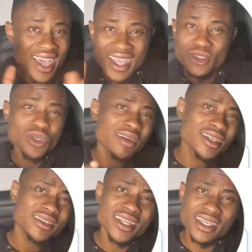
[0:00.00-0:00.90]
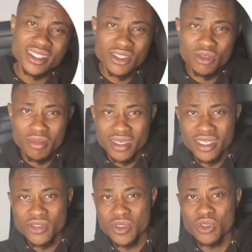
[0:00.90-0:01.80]
And do have a great day and see you in my
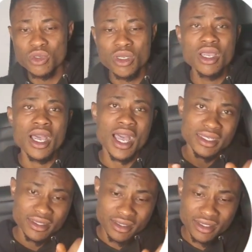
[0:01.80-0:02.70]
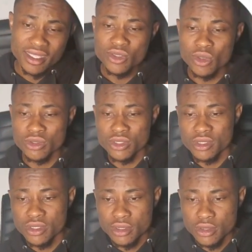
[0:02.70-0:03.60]
next video, and stay tuned.